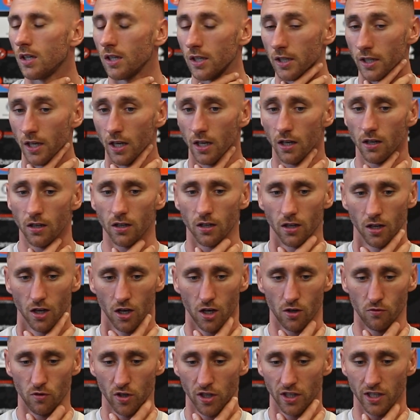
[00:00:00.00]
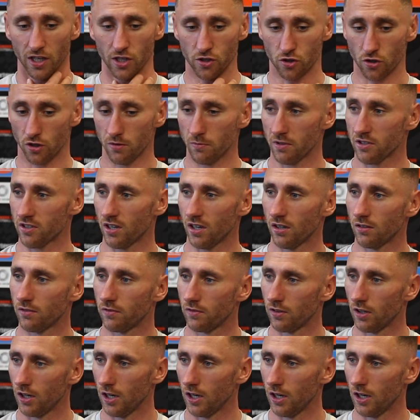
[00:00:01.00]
Yeah, really enjoy myself.